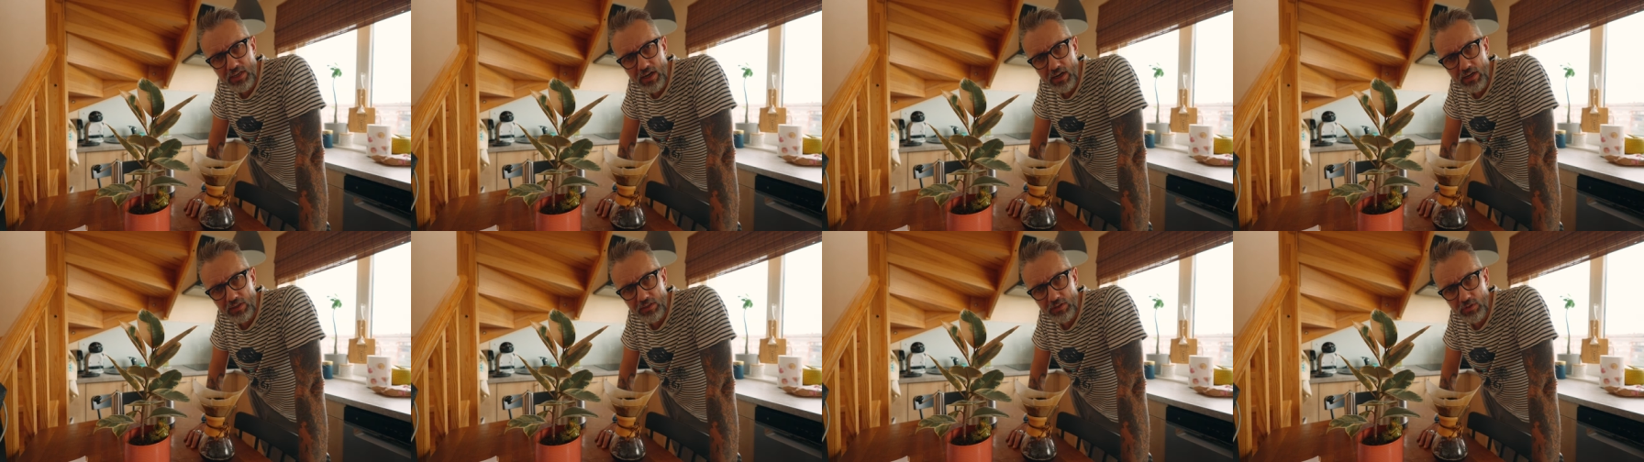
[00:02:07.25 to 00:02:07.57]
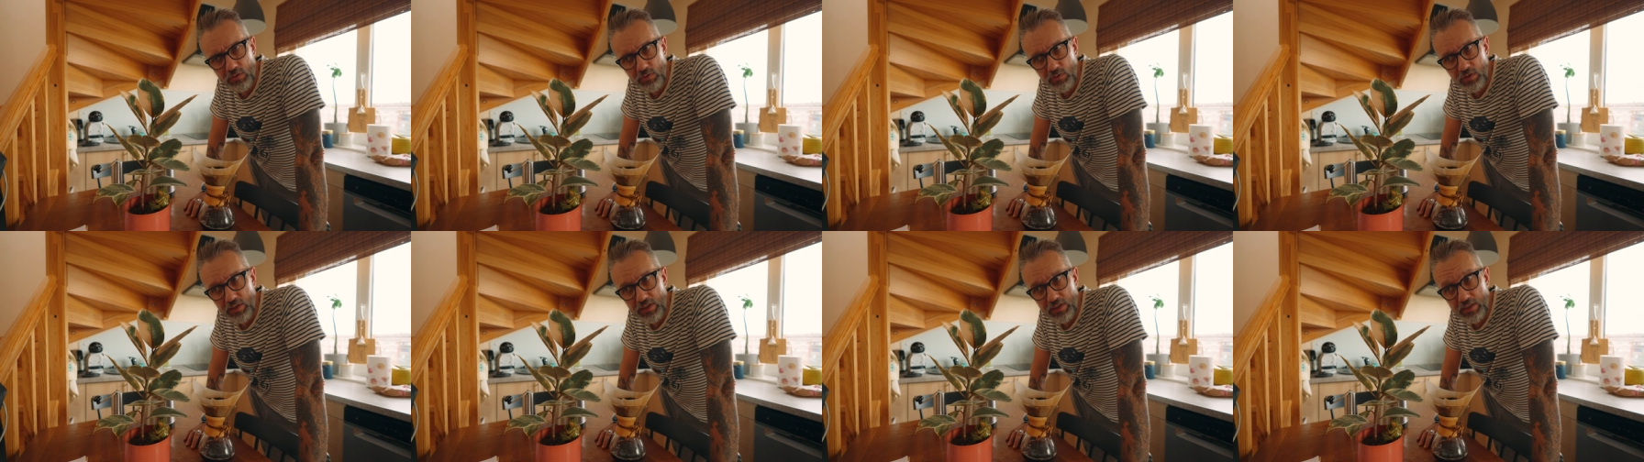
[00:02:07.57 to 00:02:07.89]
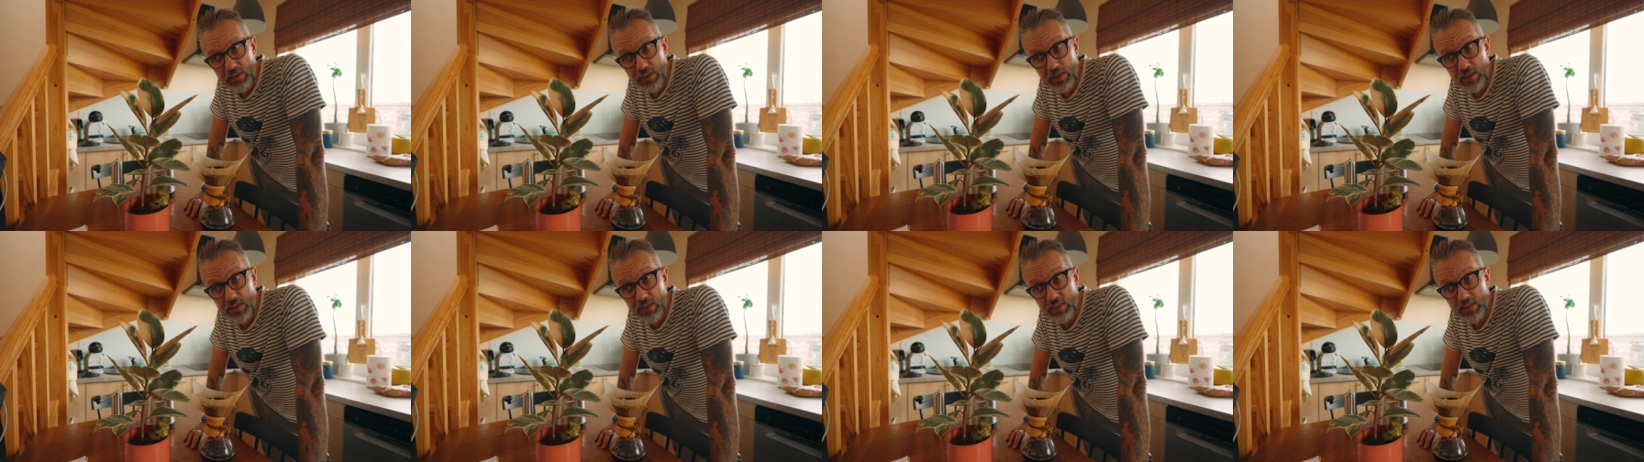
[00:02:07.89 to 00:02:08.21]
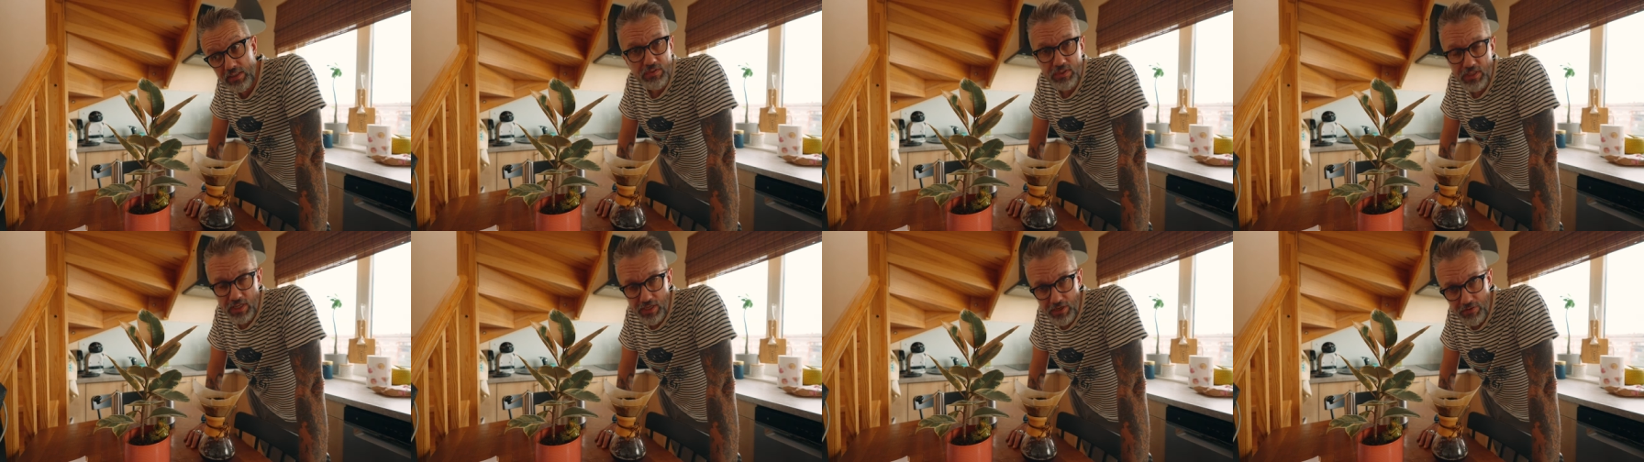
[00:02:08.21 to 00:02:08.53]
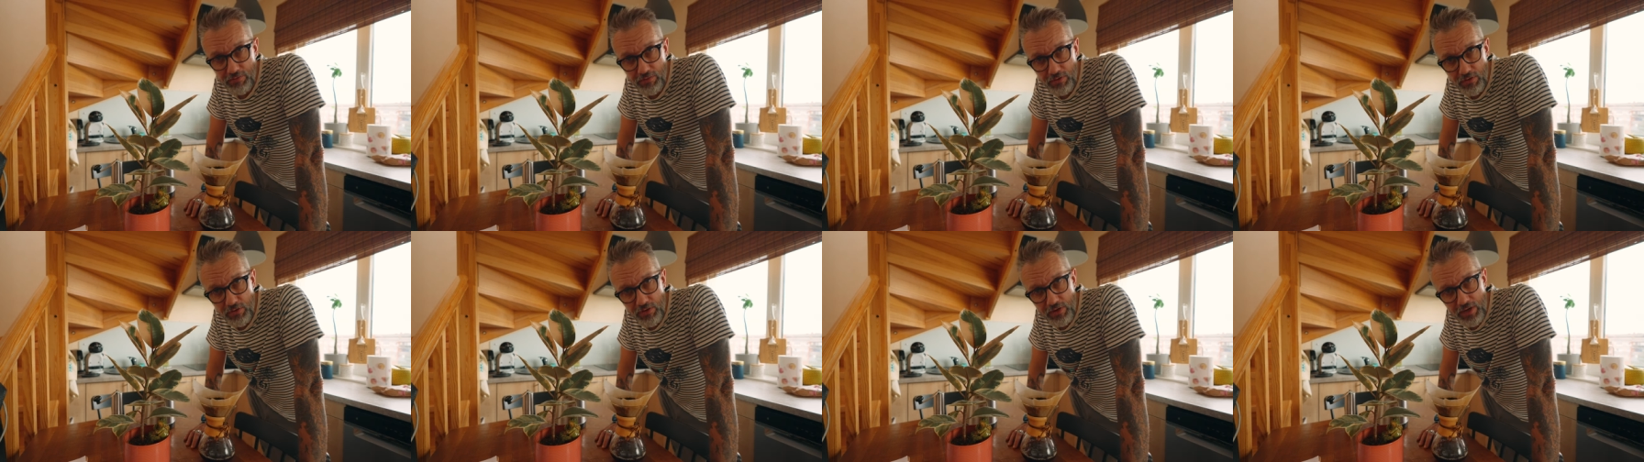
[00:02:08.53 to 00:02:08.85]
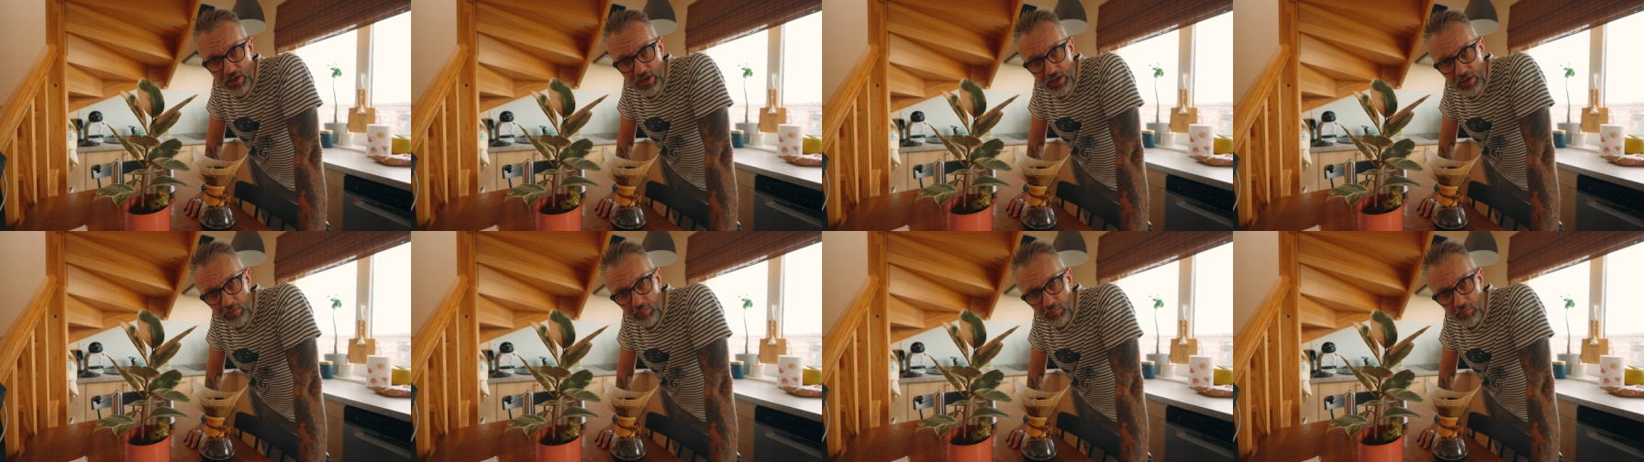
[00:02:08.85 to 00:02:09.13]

are doing that. Therefore, I